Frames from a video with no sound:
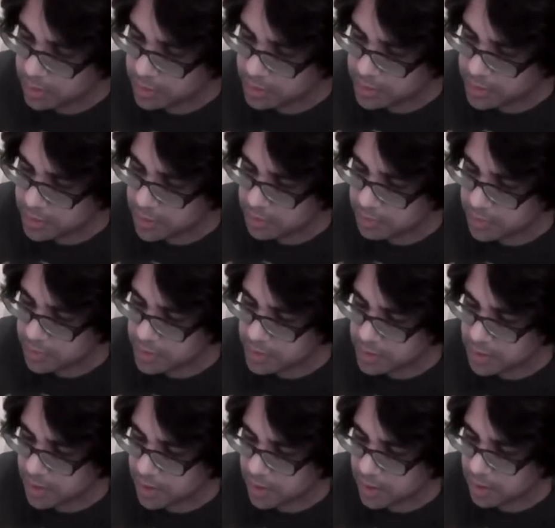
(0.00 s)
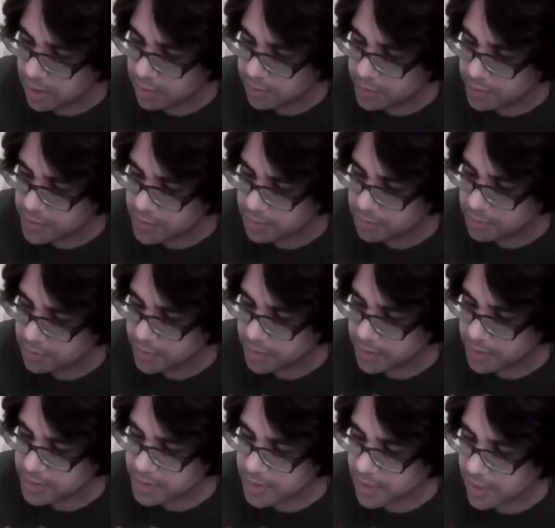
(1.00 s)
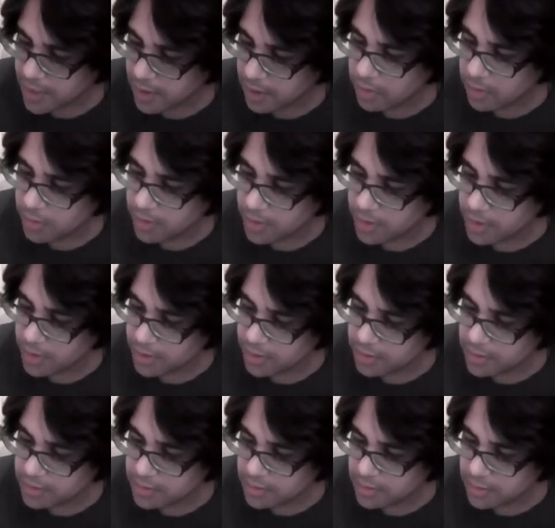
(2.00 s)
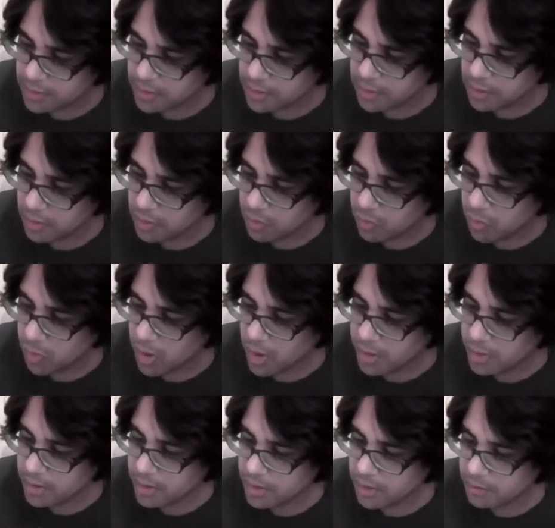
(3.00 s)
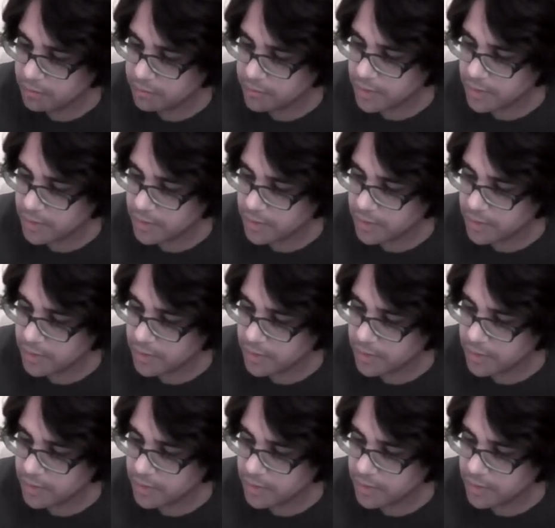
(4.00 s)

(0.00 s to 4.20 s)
sigma star of a simplex tau is 1 if